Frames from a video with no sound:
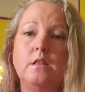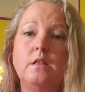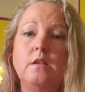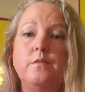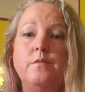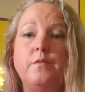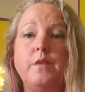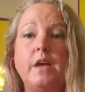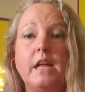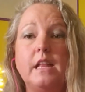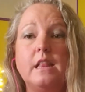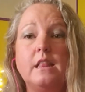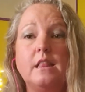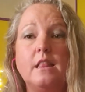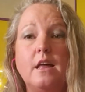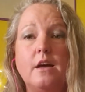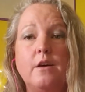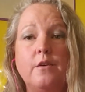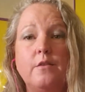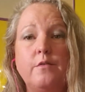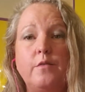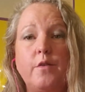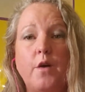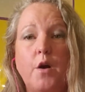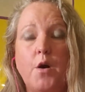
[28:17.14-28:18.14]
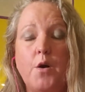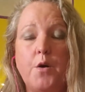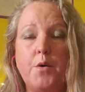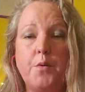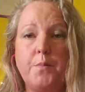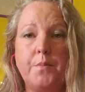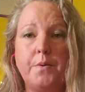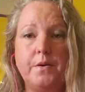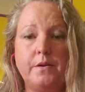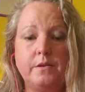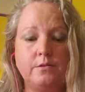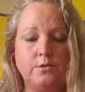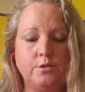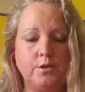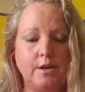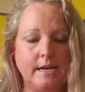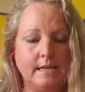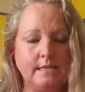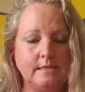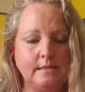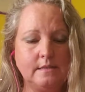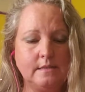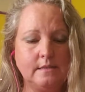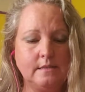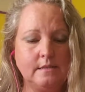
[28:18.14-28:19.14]
faith, love, hope,
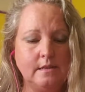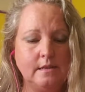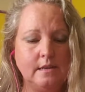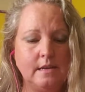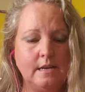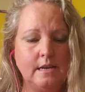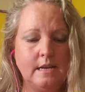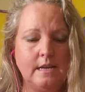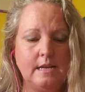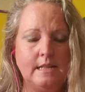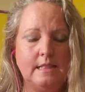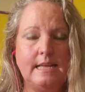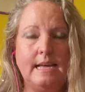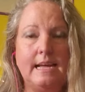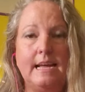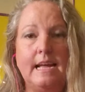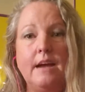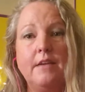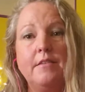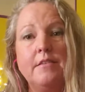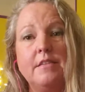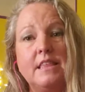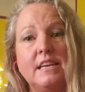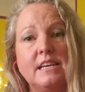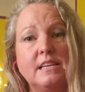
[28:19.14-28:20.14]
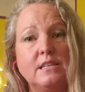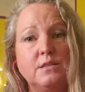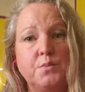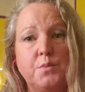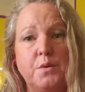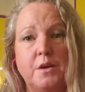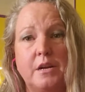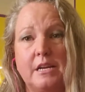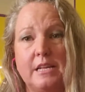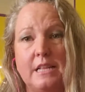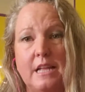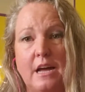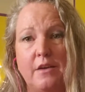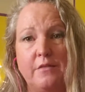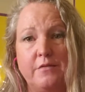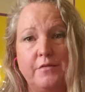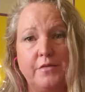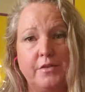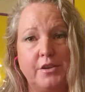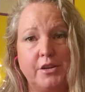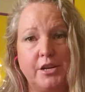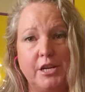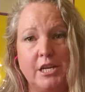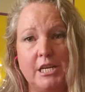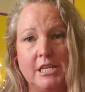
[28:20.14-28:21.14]
trust that everything is working out for
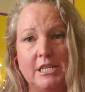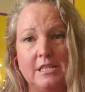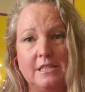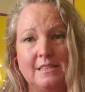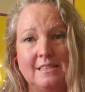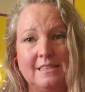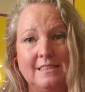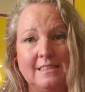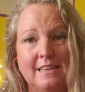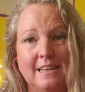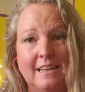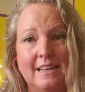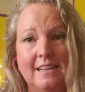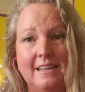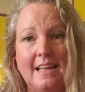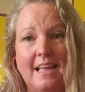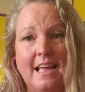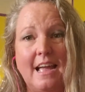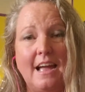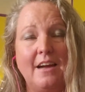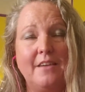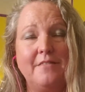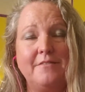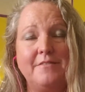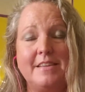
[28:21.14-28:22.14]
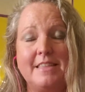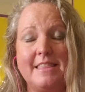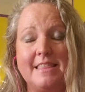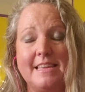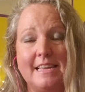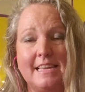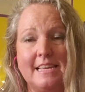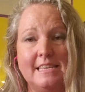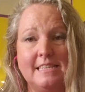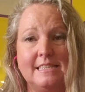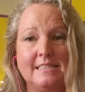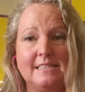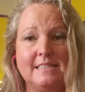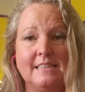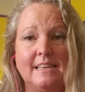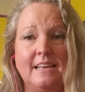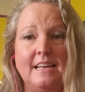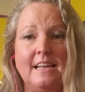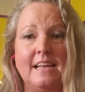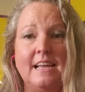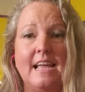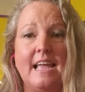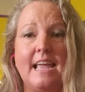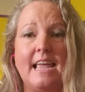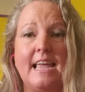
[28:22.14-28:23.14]
the good. Everything is.
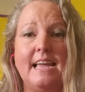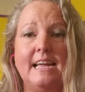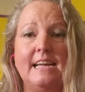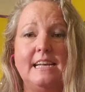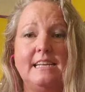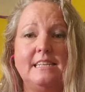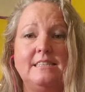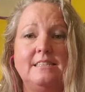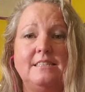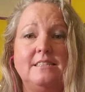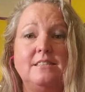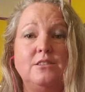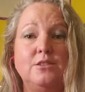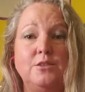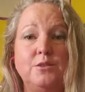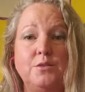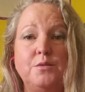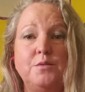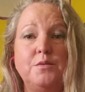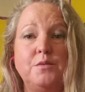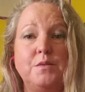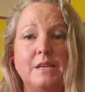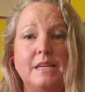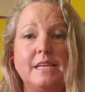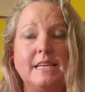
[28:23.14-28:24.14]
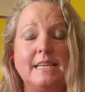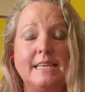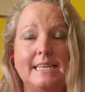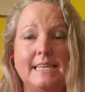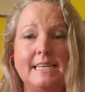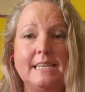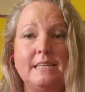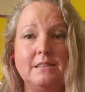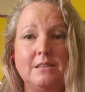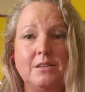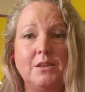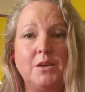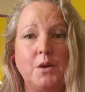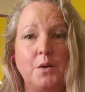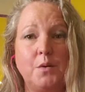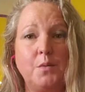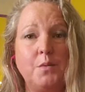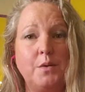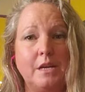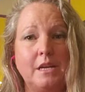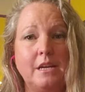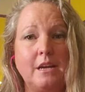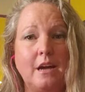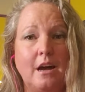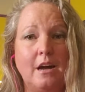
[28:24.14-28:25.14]
And to get
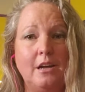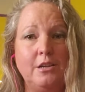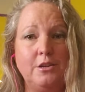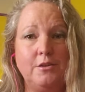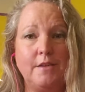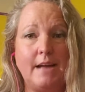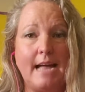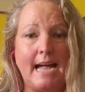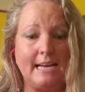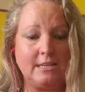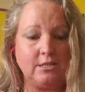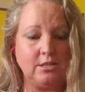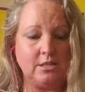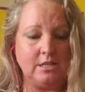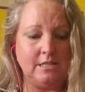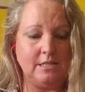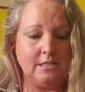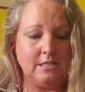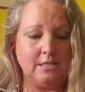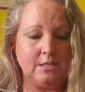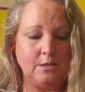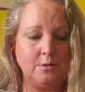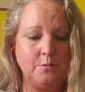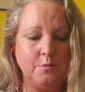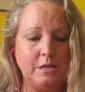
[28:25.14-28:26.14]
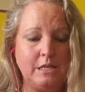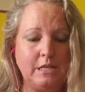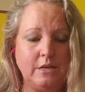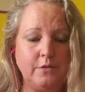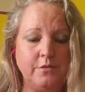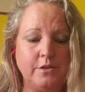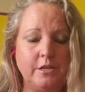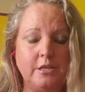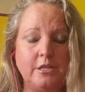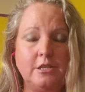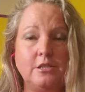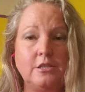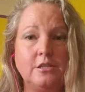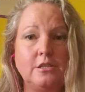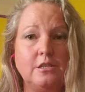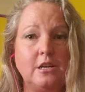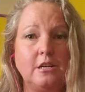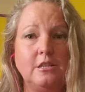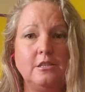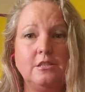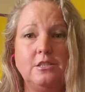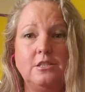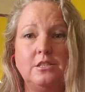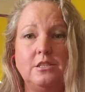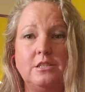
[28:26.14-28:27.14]
going on your actions. So whenever you're
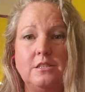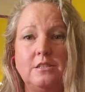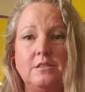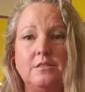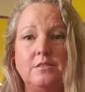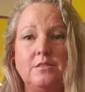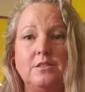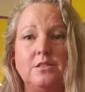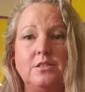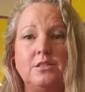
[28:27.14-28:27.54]
starting to